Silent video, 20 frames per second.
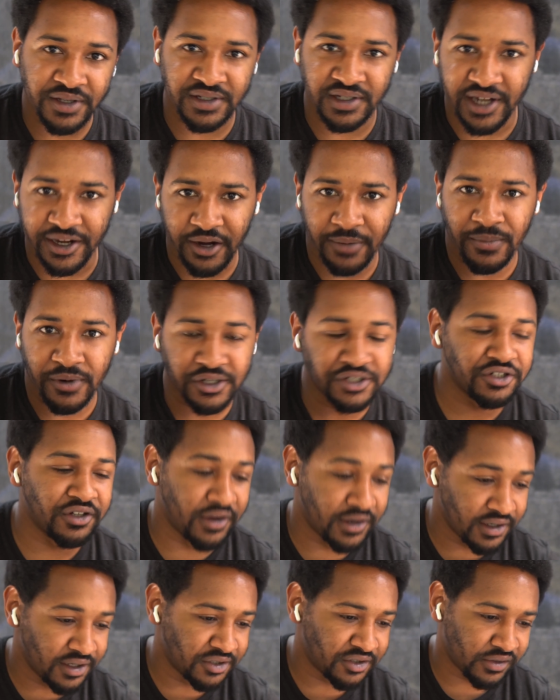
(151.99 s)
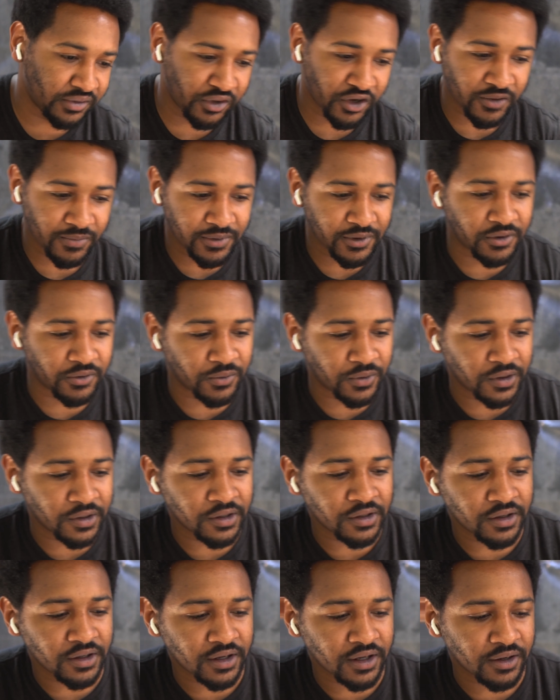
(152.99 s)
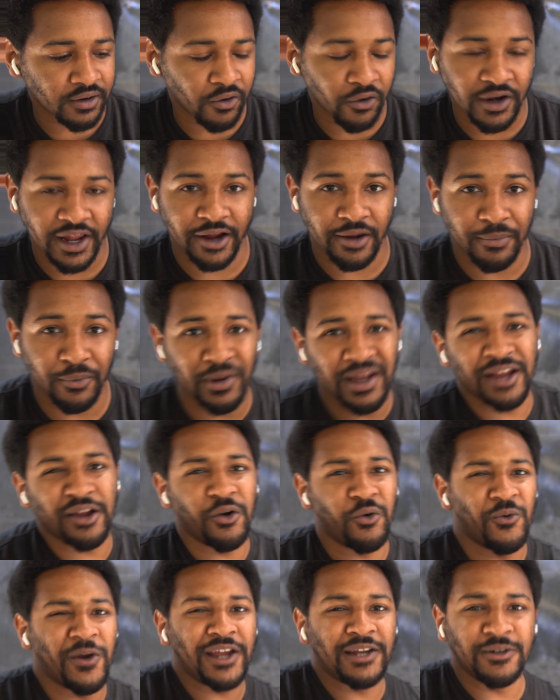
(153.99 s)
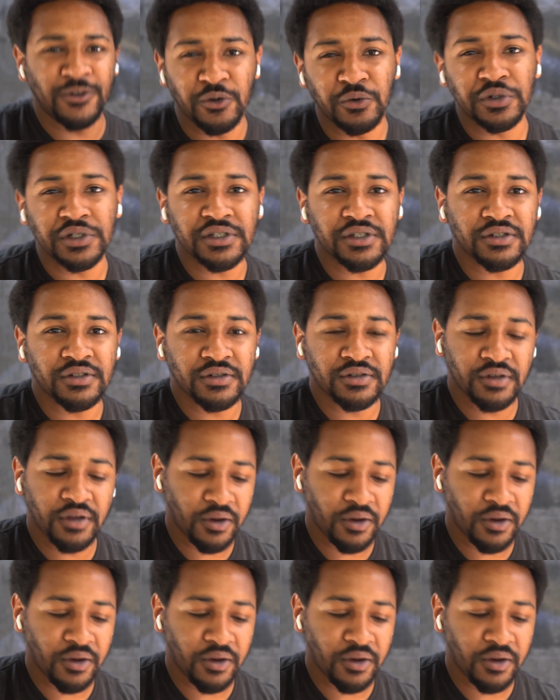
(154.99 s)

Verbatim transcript: Is he like a Marshawn Lynch of rugby or what? Like, or like more like a Ray Lewis?